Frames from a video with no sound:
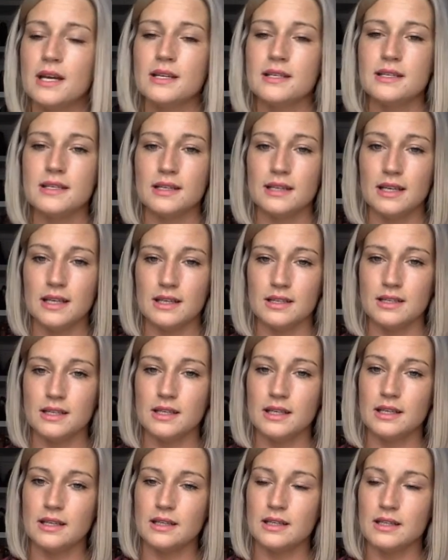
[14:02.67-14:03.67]
to
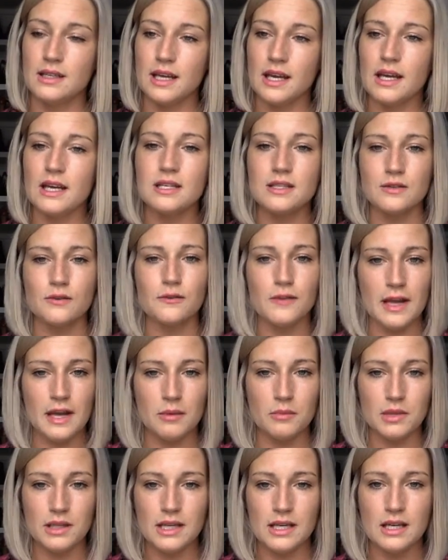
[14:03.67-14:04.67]
get his
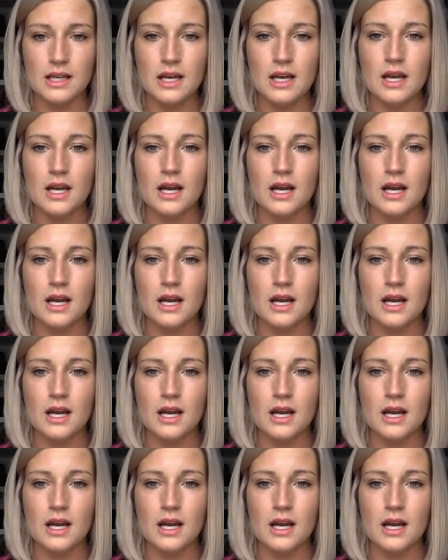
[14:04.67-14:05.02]
family,